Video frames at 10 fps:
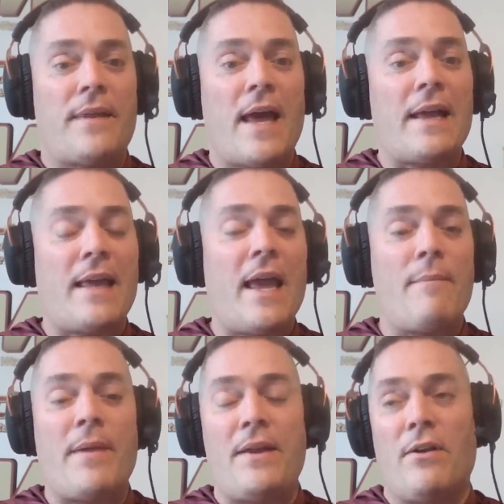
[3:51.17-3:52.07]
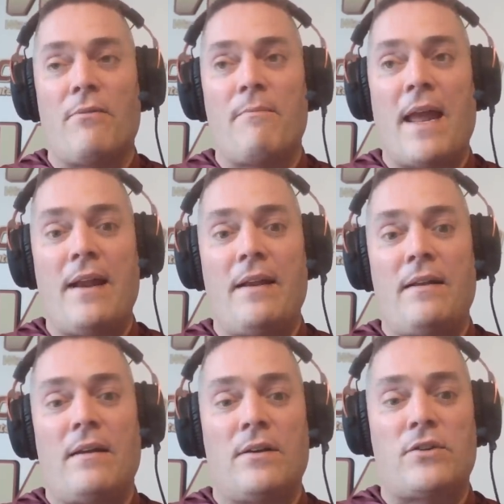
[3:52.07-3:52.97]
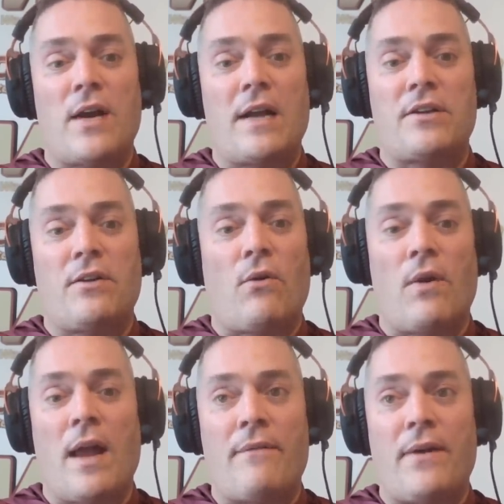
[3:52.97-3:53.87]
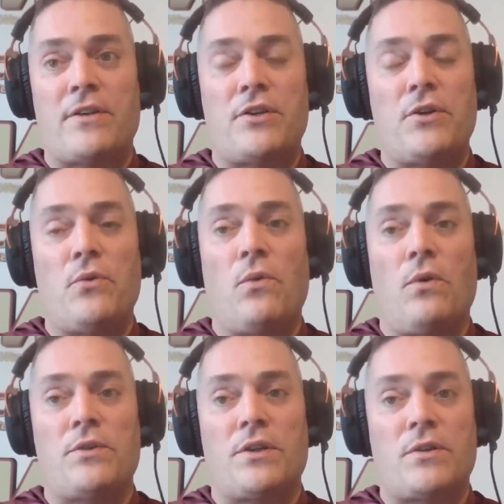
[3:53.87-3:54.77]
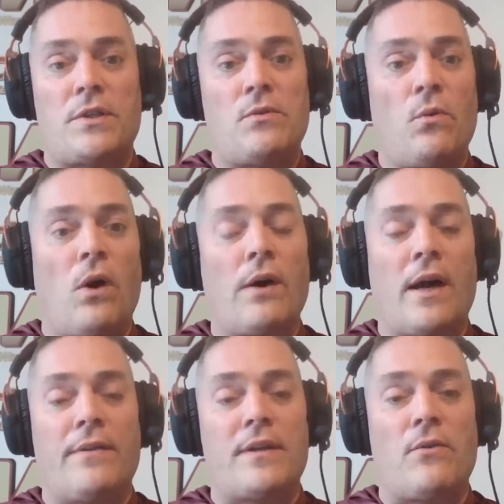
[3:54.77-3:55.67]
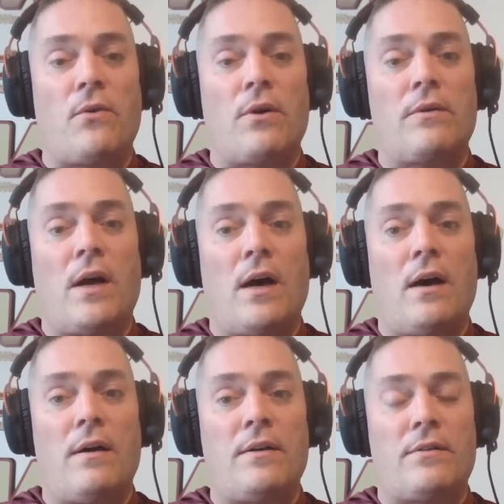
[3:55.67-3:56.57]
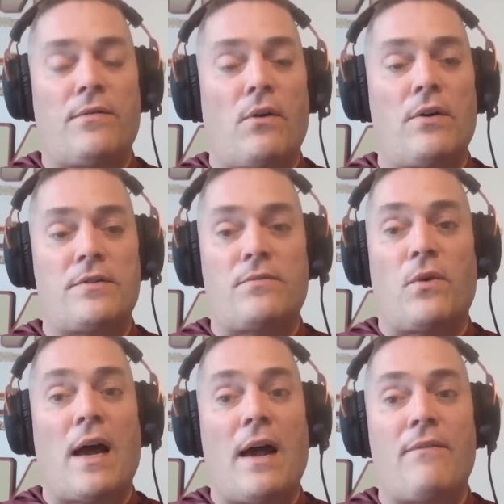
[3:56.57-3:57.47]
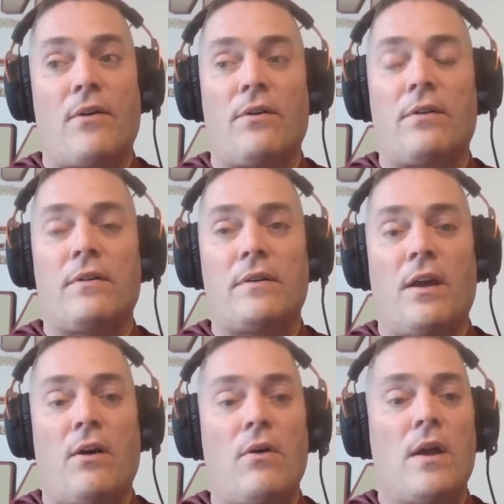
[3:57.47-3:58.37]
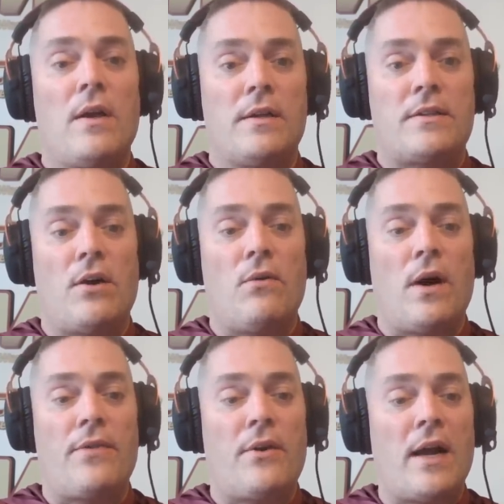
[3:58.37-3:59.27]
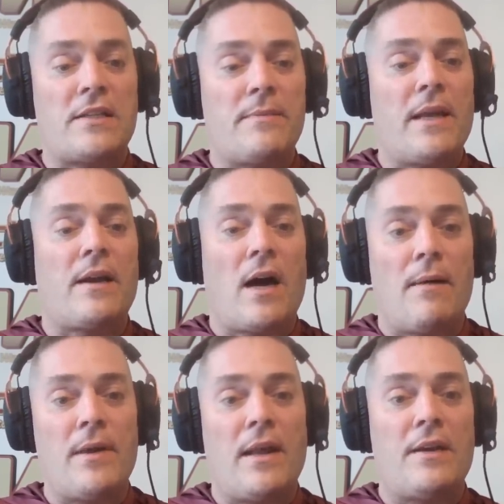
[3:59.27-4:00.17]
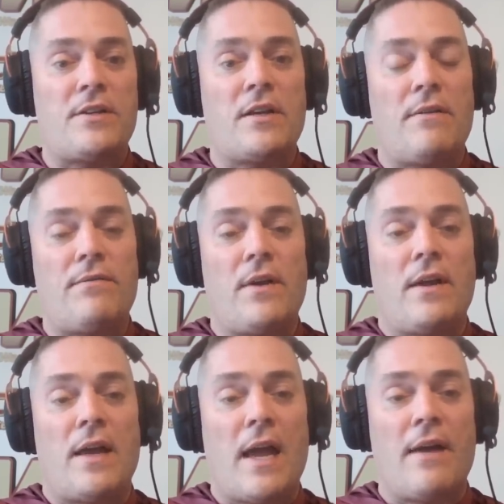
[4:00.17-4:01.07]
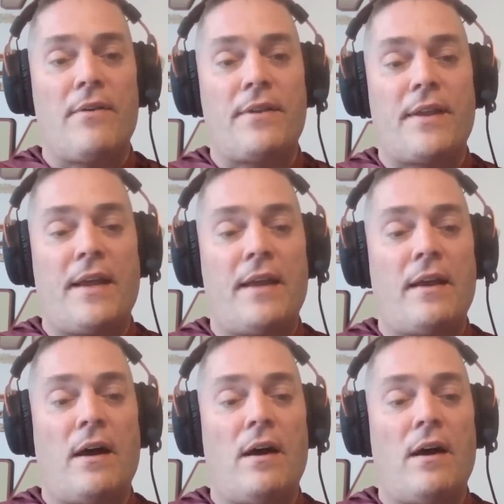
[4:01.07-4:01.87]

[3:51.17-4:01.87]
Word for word: that can't be your main attraction, or F S U will just walk out the door uh, as far as what I've heard. You know, so uh, there has to be a combination of everything